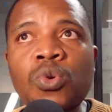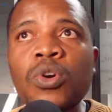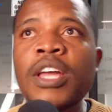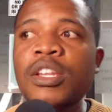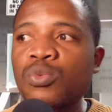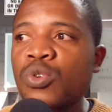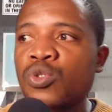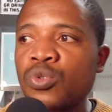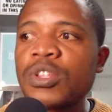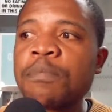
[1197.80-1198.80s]
and then when you
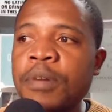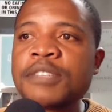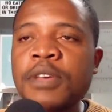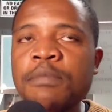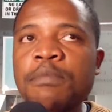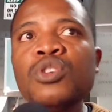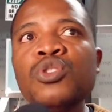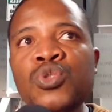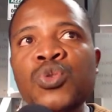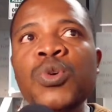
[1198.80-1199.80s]
do that past paper, you
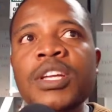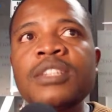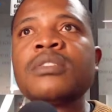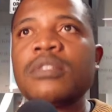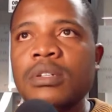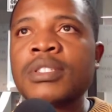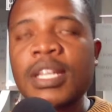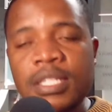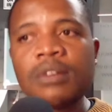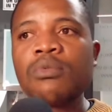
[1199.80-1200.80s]
do it
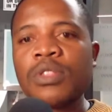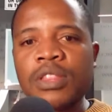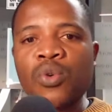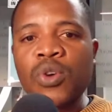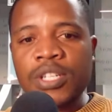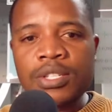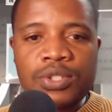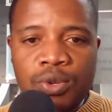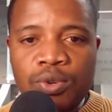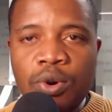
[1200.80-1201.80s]
starting with the
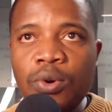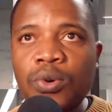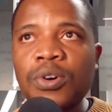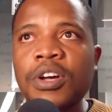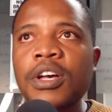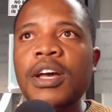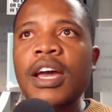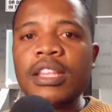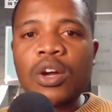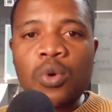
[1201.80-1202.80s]
questions you know
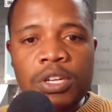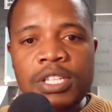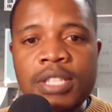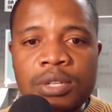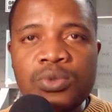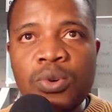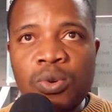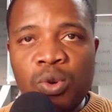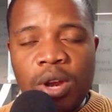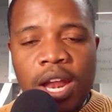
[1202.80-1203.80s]
and the questions that
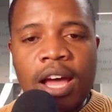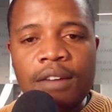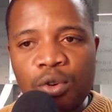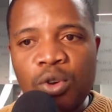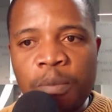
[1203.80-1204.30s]
you love or you're